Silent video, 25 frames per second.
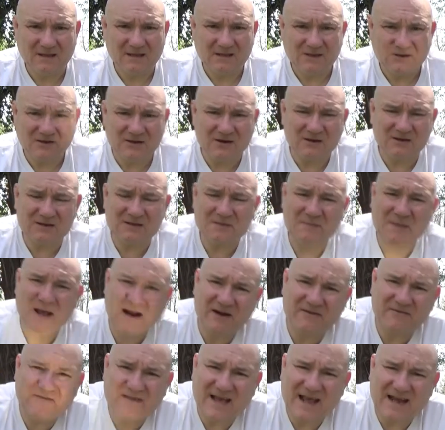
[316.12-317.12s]
You know, as a
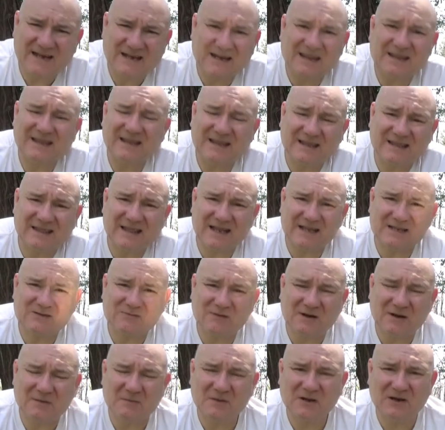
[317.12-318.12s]
matter of fact, I think that's
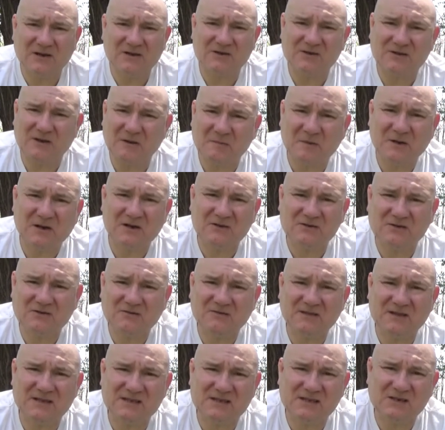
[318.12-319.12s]
what I'm going to do. I'm going to
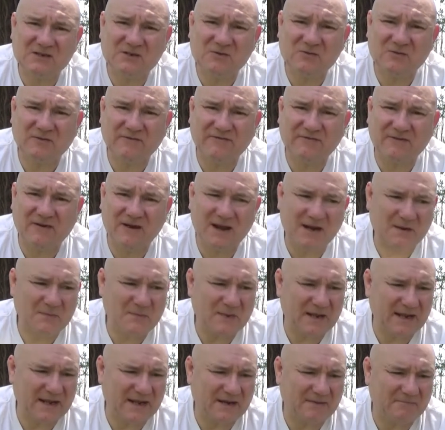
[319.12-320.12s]
turn this into a frying
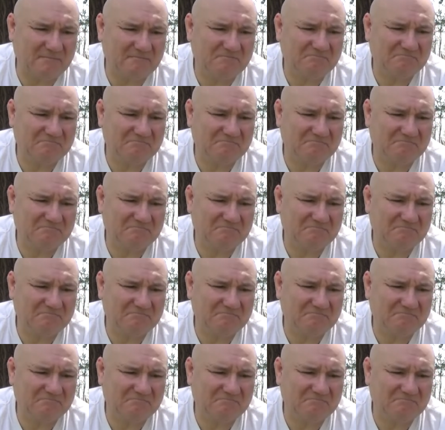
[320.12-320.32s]
pan.